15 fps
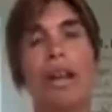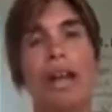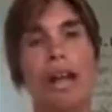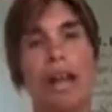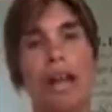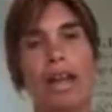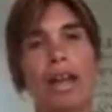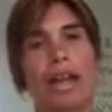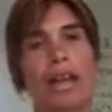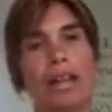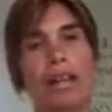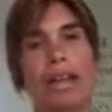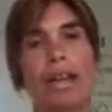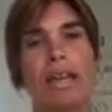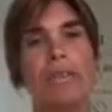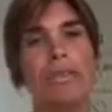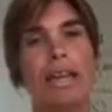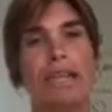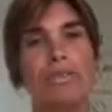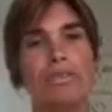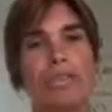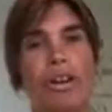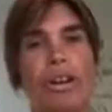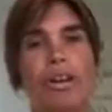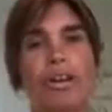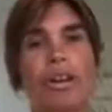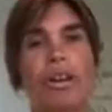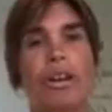etc.